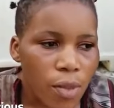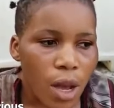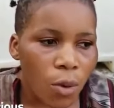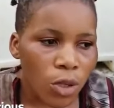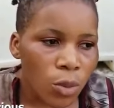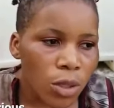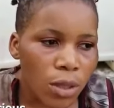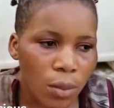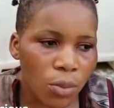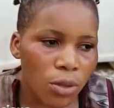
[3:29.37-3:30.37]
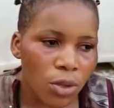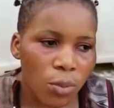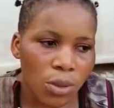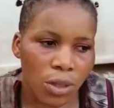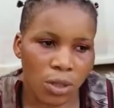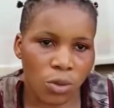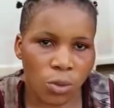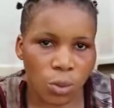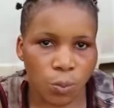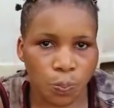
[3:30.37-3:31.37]
I was born and brought up in
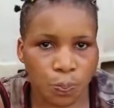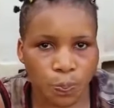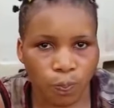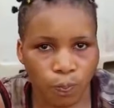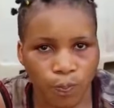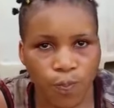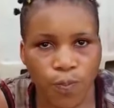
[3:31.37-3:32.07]
Nigeria.